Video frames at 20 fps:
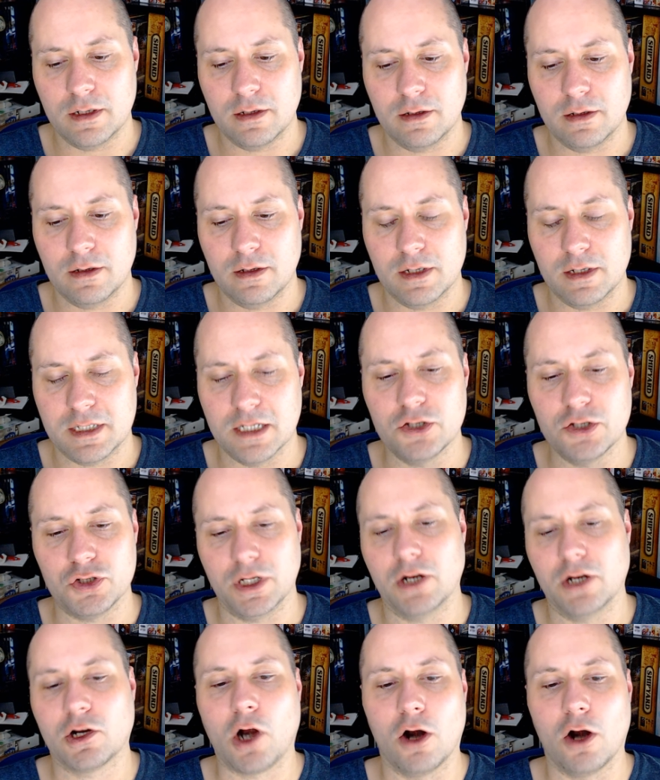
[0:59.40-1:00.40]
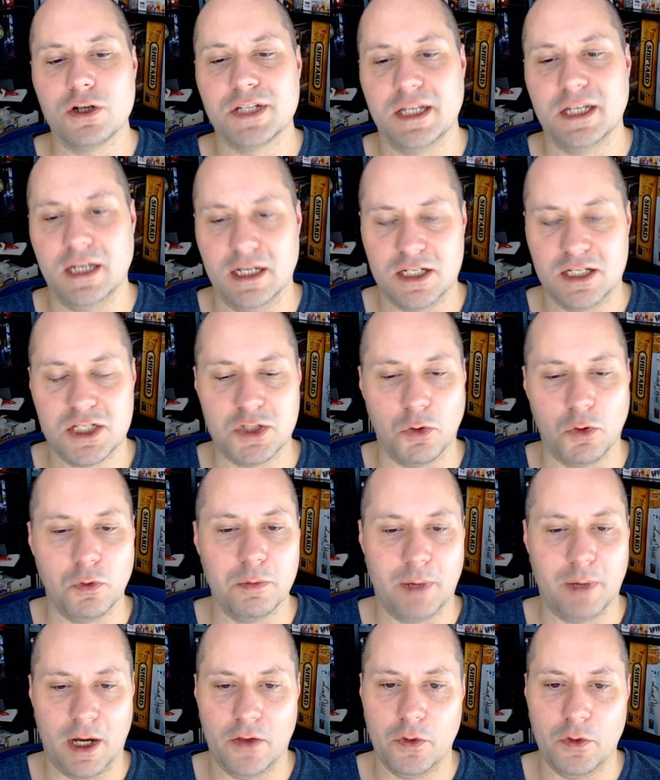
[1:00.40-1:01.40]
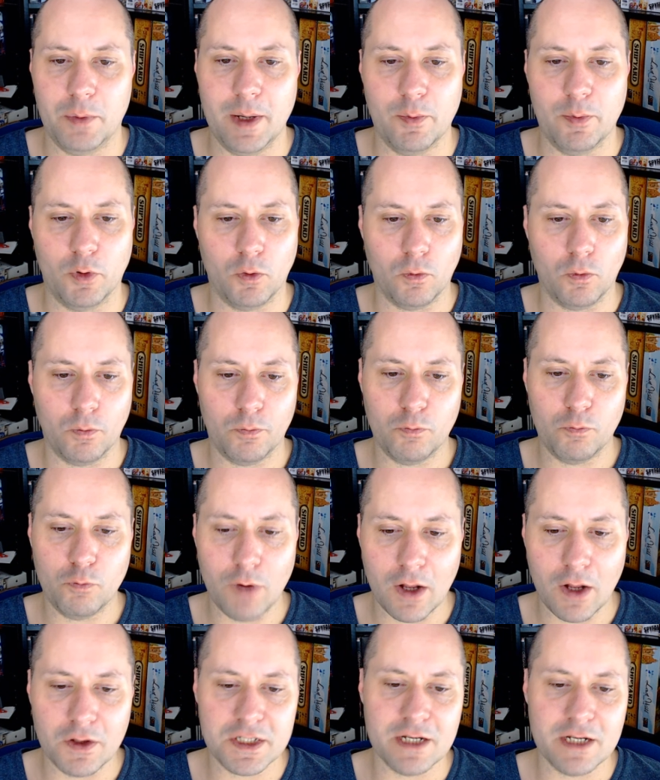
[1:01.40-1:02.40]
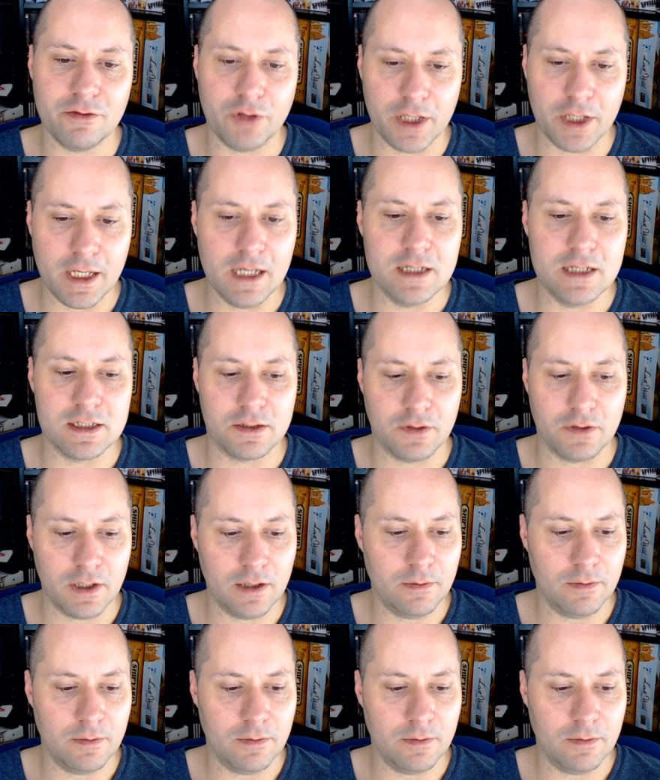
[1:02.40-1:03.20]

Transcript: essentially your cards can get stolen by other people relatively easily.